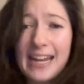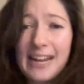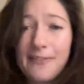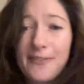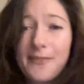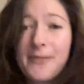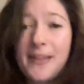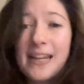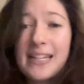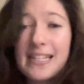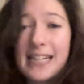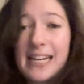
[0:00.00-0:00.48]
And
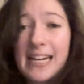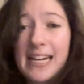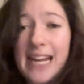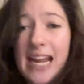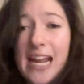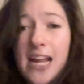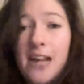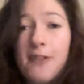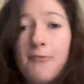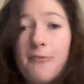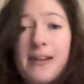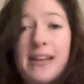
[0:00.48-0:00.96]
from that
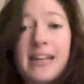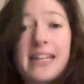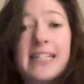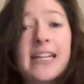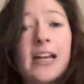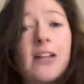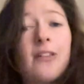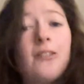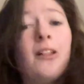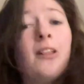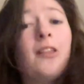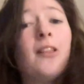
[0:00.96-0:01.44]
DNA, we can
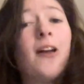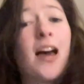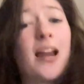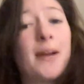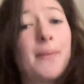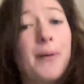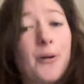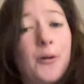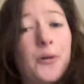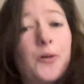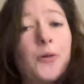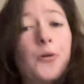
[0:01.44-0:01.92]
tell a lot
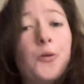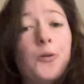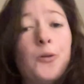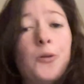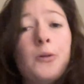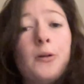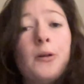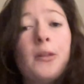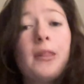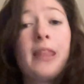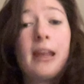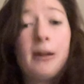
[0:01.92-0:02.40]
about who
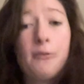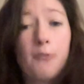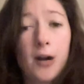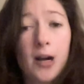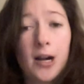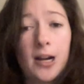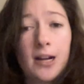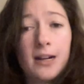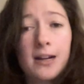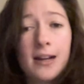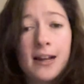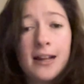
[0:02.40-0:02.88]
they
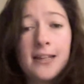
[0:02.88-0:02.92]
were,